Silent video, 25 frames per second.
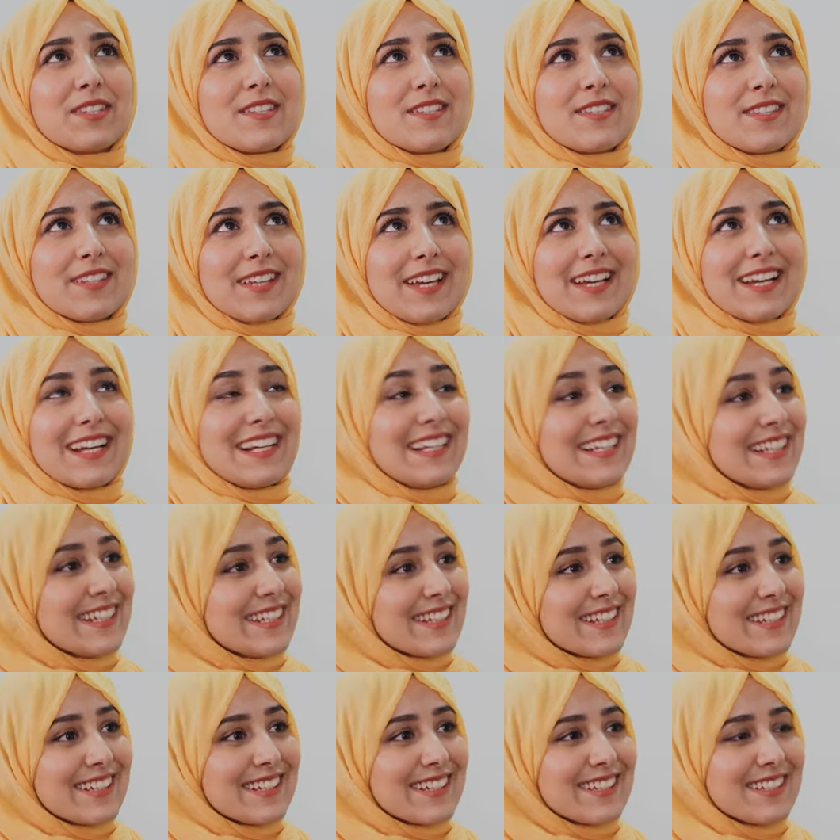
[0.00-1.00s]

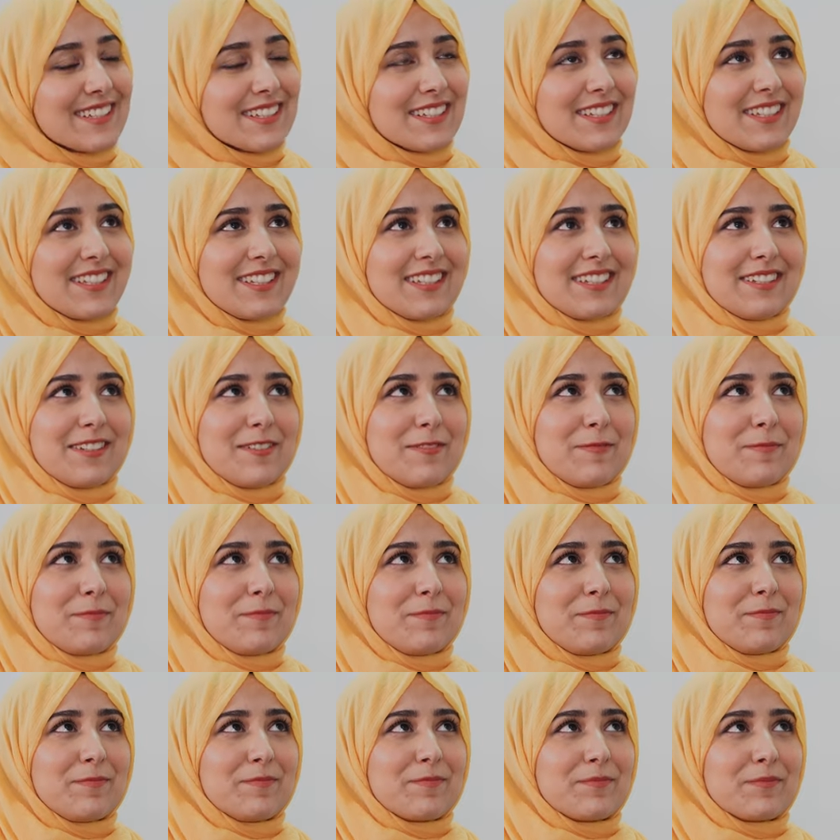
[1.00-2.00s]
Cleaning, and